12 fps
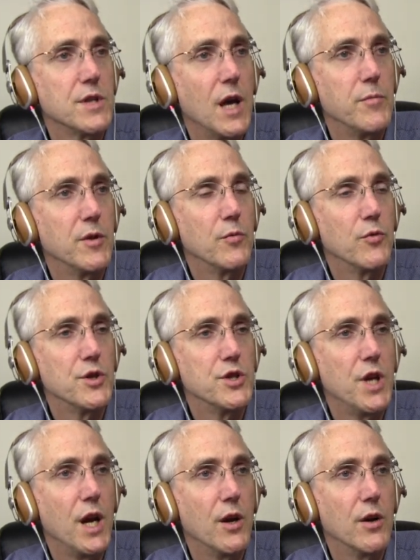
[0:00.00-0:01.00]
type in the word
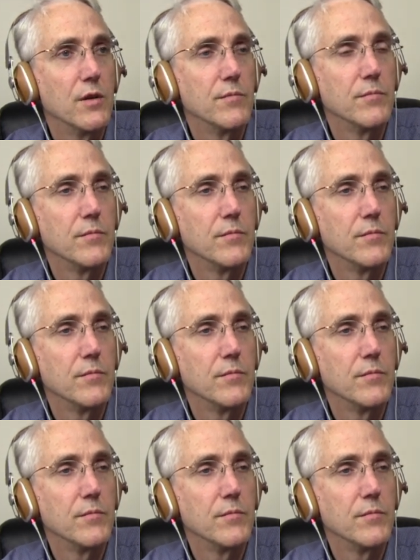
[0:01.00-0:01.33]
chair.